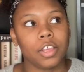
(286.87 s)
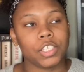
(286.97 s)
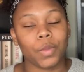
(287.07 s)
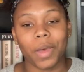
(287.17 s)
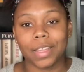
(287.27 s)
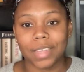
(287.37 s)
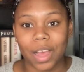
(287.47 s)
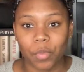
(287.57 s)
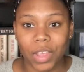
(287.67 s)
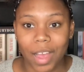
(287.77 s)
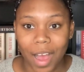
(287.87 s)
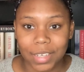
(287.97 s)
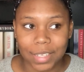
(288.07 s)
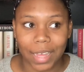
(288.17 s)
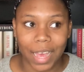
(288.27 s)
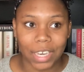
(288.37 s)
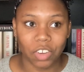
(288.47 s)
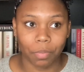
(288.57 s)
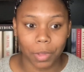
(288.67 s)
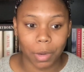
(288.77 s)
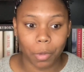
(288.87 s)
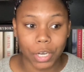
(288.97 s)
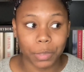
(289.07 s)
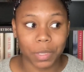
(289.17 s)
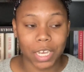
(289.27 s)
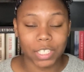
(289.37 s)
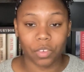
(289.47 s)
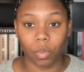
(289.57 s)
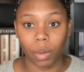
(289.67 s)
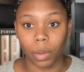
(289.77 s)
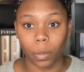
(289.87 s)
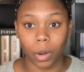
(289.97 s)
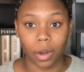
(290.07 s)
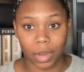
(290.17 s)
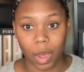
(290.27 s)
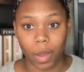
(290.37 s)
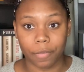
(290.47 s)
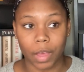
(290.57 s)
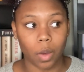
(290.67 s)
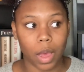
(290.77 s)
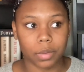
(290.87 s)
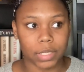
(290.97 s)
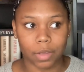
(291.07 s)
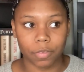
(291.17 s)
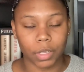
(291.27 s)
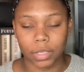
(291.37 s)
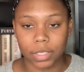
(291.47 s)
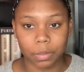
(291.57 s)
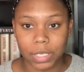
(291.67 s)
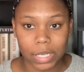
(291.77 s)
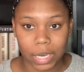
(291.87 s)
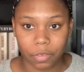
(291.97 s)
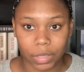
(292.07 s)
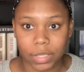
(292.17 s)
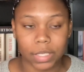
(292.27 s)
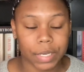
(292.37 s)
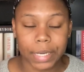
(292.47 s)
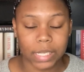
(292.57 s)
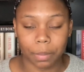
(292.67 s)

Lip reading: So by the time we got to the end of Bloodmarked, because of where we were and how I felt, I was like, fuck this, I'm DNFing the series.